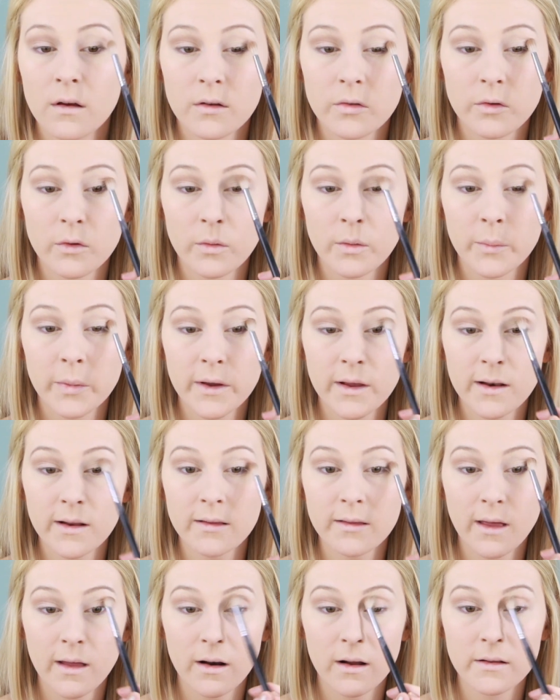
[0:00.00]
So
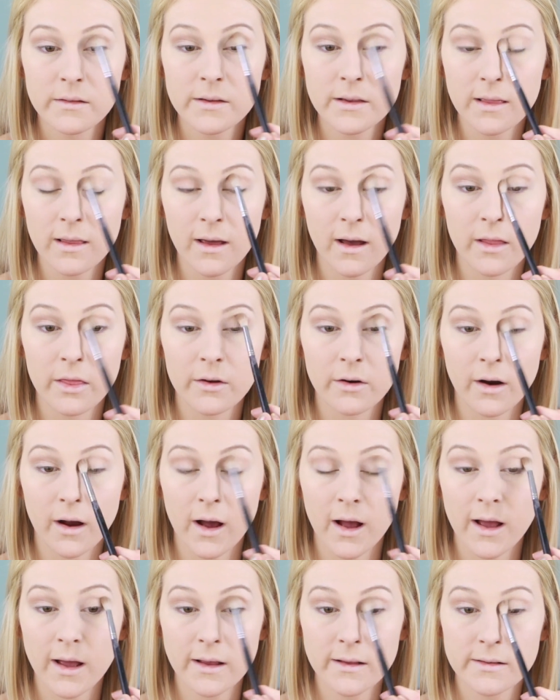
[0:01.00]
repeating that onto the other
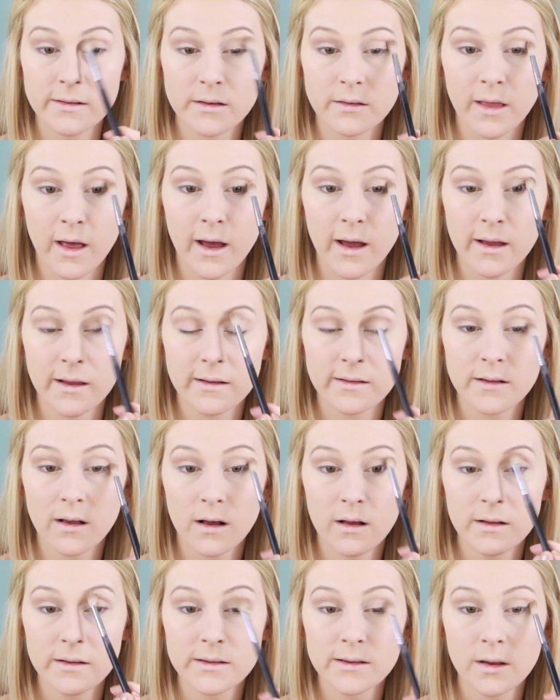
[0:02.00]
eye so that it's
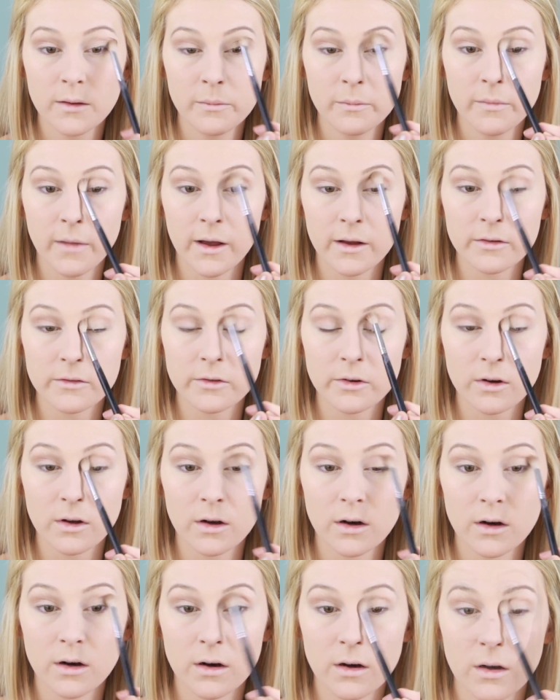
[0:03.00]
all
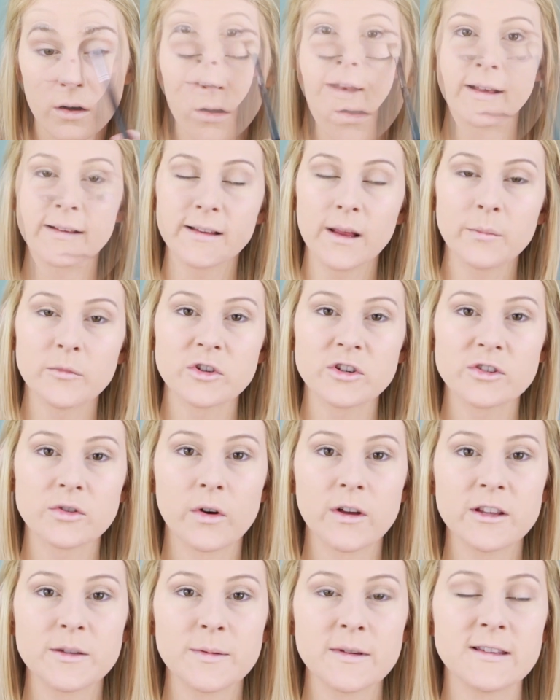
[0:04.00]
symmetrical. So next I'm just
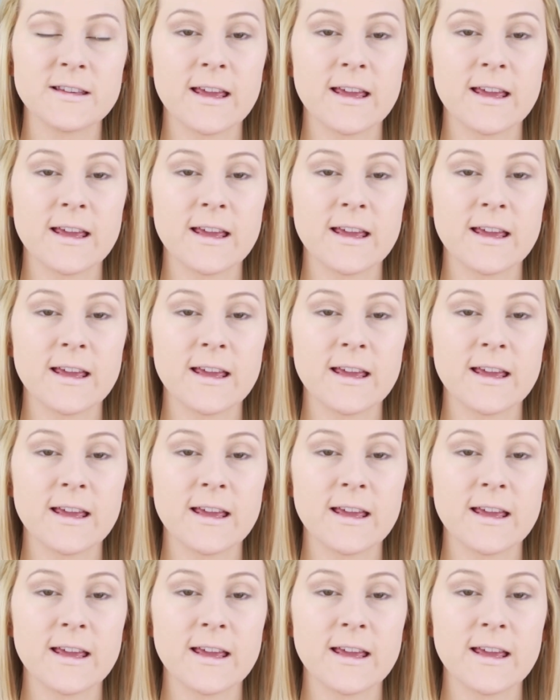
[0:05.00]
going to be